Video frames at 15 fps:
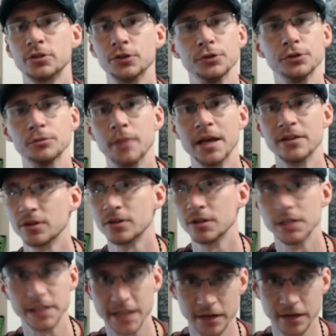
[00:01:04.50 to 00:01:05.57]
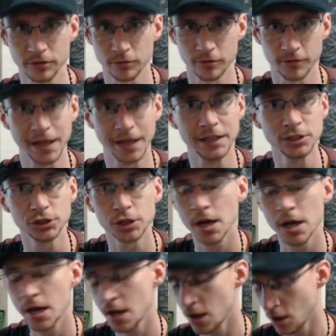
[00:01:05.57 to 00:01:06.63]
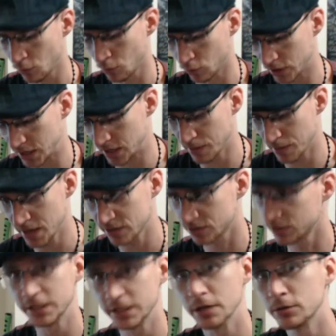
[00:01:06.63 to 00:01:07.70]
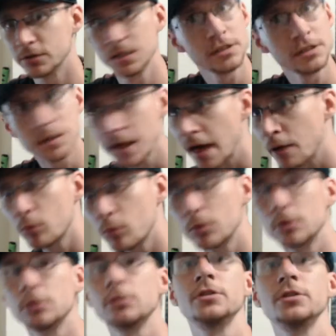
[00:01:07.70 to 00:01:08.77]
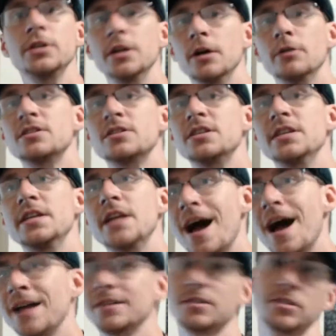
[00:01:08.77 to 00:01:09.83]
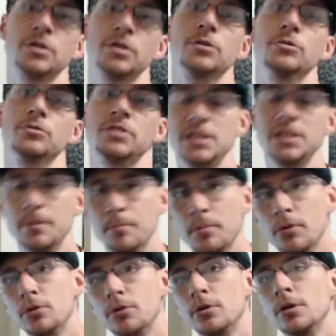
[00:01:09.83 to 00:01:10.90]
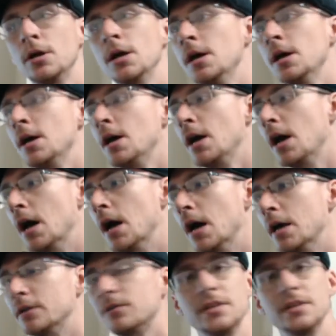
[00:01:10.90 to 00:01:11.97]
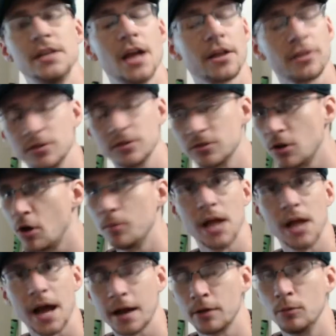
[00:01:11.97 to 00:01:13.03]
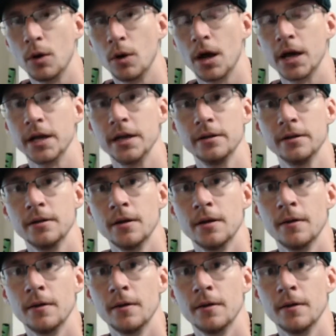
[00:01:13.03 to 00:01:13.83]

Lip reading: to basically get his revenge. When he basically goes into that world, you know, it's not so simple. Nothing's all black and white,